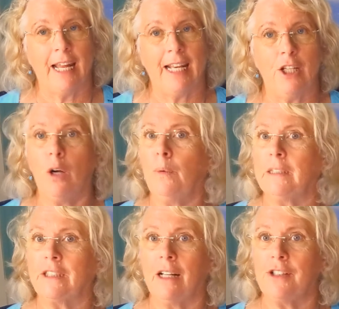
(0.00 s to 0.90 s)
And no,
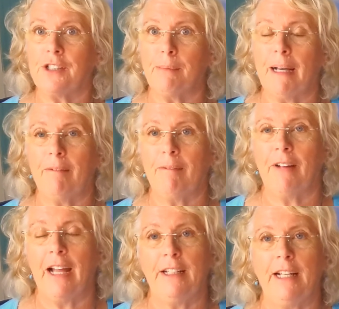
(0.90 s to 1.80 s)
it's not just about
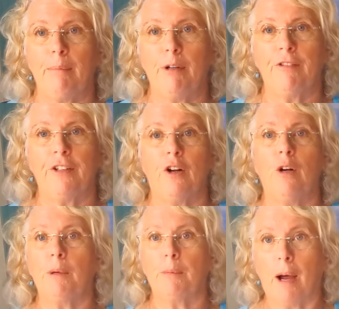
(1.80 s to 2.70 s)
finding that perfect
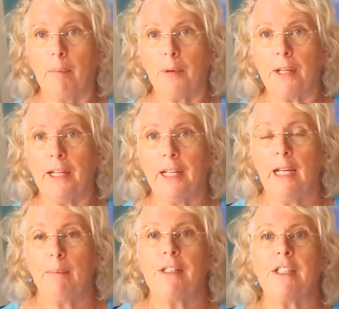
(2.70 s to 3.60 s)
home or property,
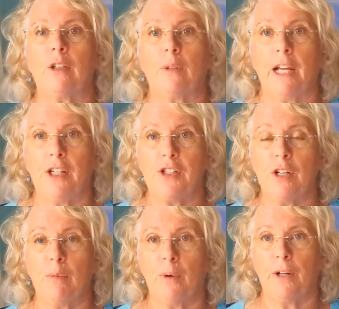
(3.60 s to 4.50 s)
but it's the location
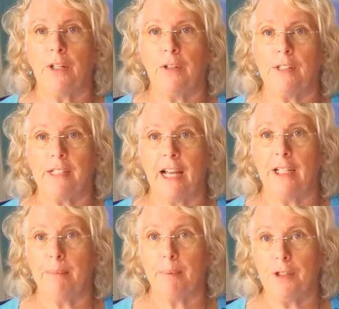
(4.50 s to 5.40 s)
of where you decide
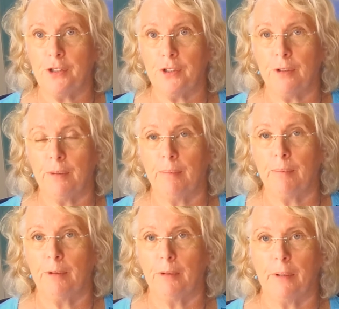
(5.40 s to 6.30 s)
to put your
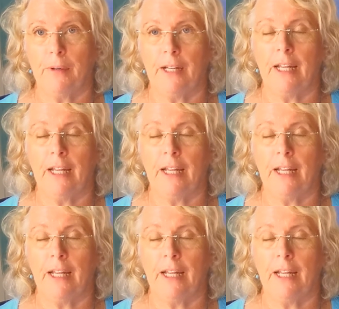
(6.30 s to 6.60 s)
blueberry